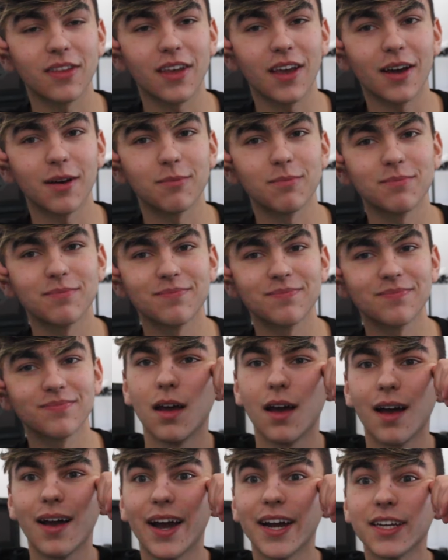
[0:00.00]
Yeah.
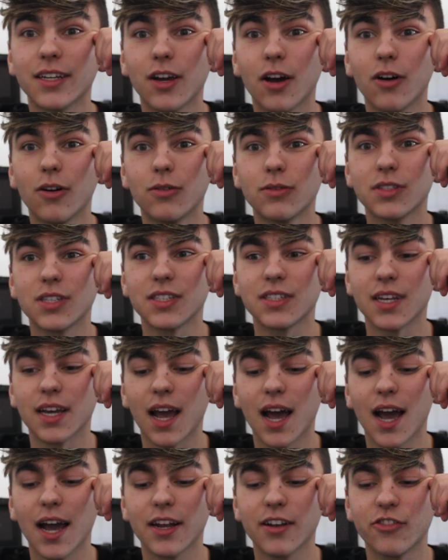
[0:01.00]
I go to
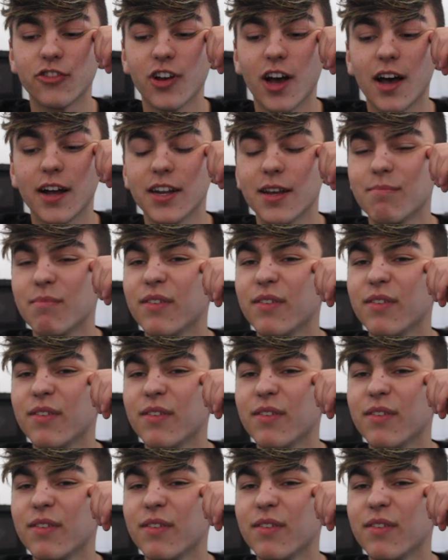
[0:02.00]
say hi to Jon,